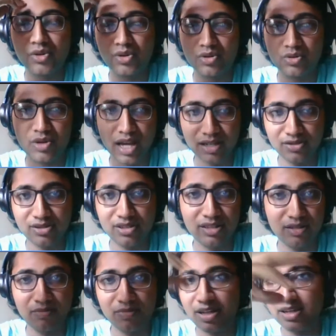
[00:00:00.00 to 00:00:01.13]
you're going to
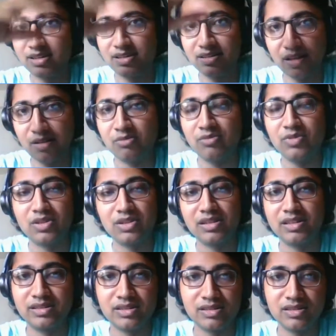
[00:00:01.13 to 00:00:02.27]
actually apply it some
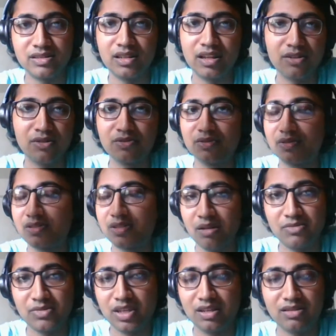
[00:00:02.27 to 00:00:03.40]
realistic scenario in
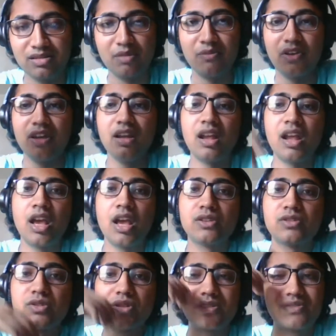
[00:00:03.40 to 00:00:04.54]
something somewhere.
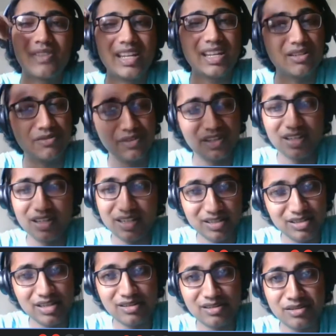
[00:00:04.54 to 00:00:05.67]
So it's very difficult
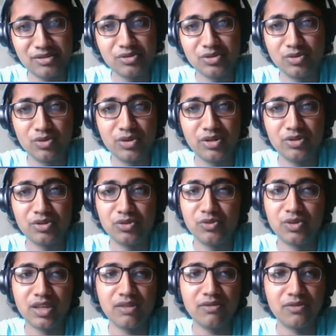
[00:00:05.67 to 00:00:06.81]
in general to go into
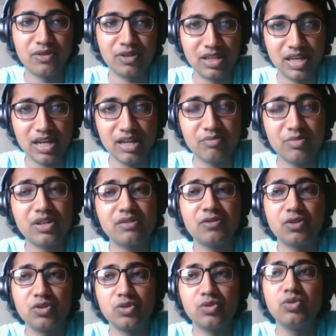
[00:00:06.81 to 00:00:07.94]
UK for that. But
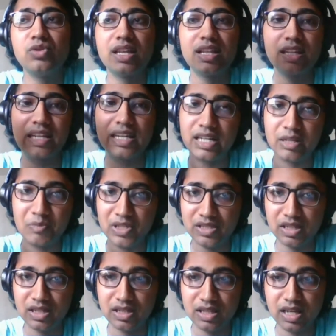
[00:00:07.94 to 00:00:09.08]
if you do, then
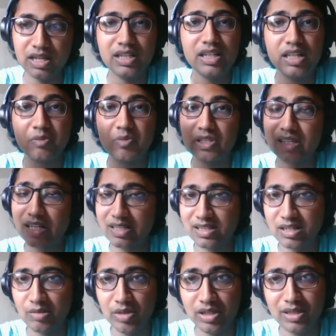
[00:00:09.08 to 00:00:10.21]
DTPs are there. DTPs are
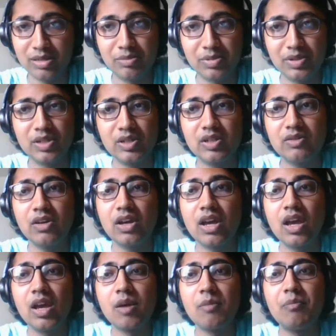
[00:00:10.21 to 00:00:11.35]
extremely competitive,
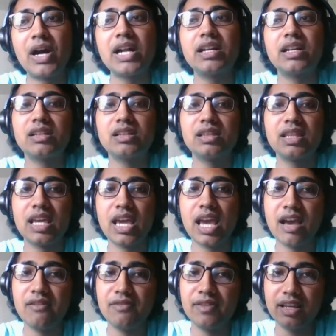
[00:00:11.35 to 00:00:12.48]
but they
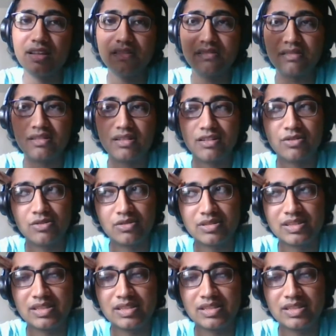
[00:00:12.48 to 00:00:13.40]
have like a,